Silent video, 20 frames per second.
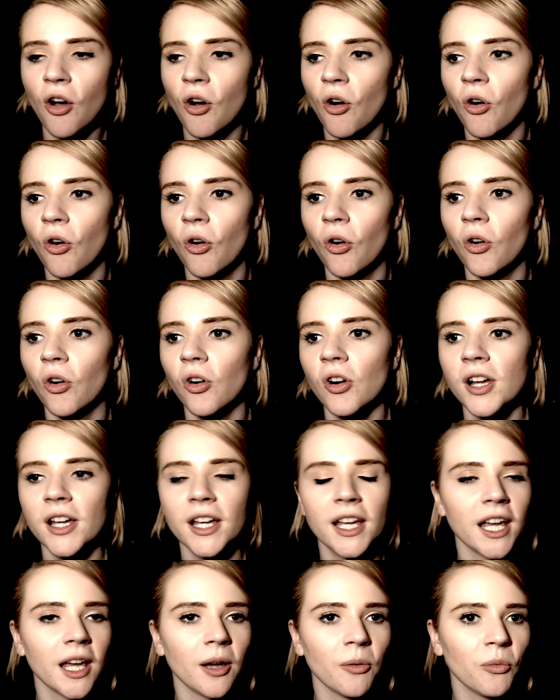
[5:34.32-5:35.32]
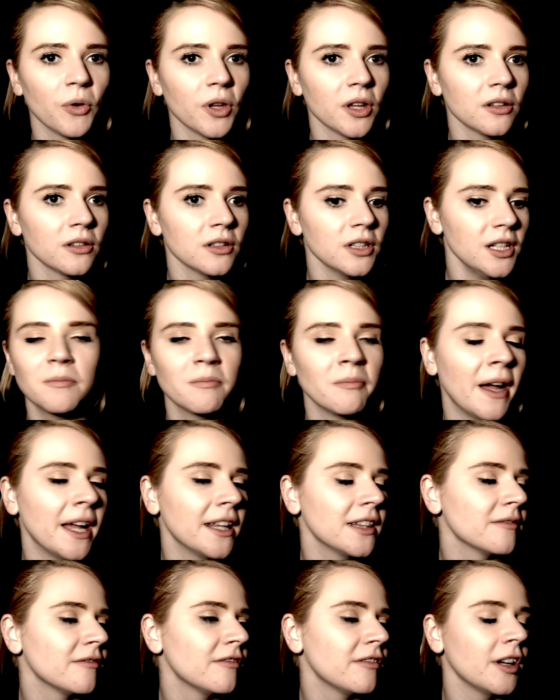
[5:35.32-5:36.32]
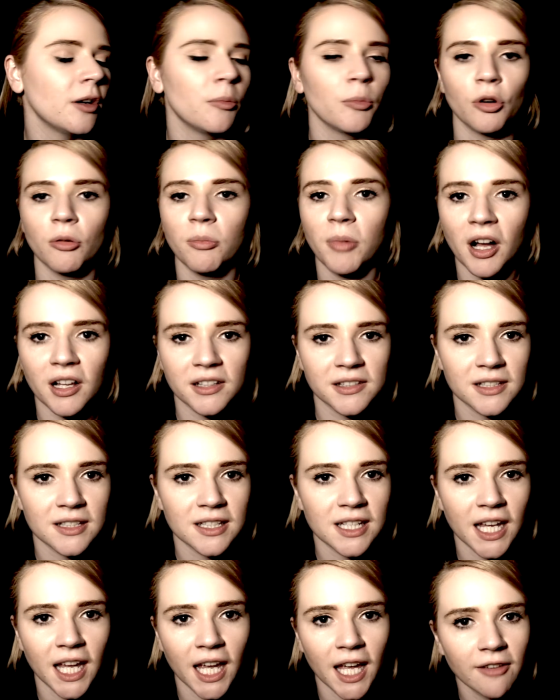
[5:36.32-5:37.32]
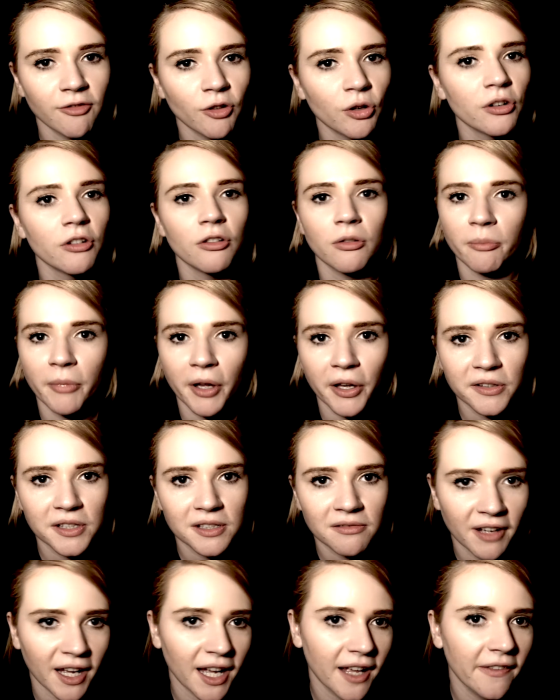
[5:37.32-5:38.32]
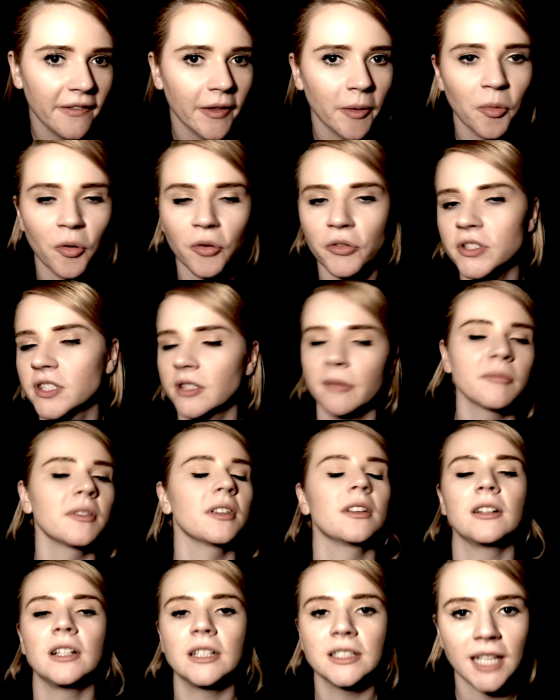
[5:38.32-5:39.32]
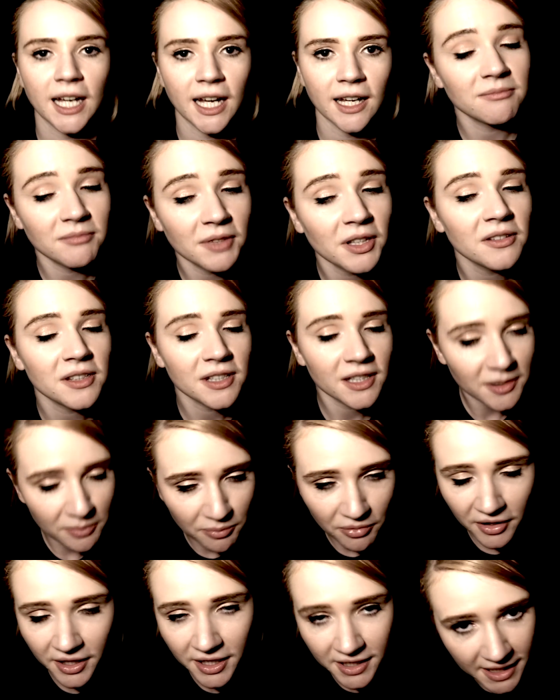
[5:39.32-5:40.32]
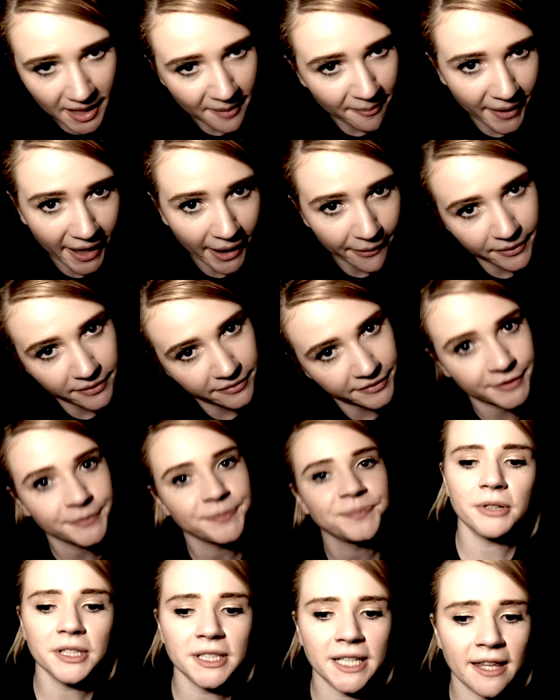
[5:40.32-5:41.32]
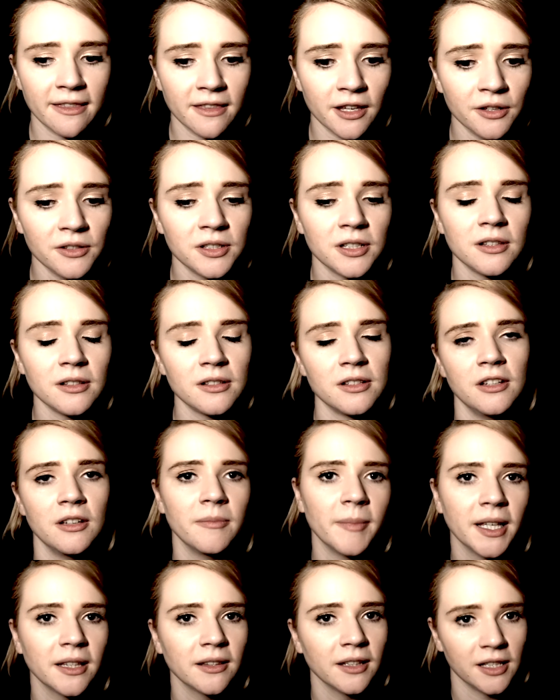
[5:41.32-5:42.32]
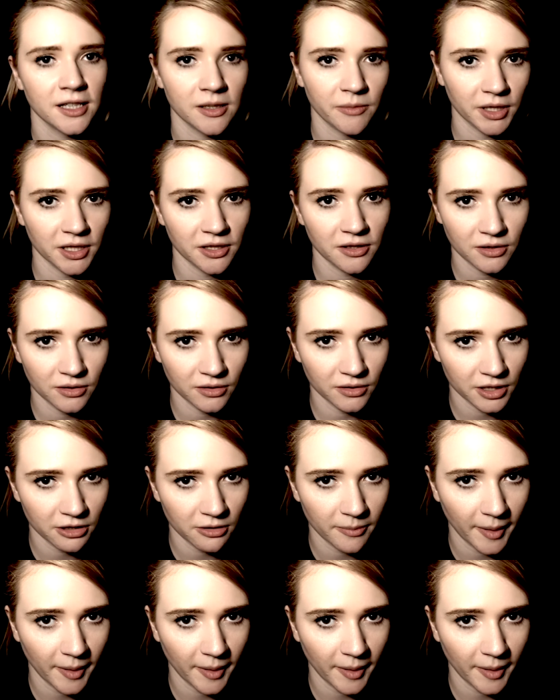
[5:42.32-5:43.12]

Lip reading: or it will make them feel more positive, or it will motivate them, or something like that. Music's pretty damn powerful. But yeah, those are the two main things I wanted to talk to you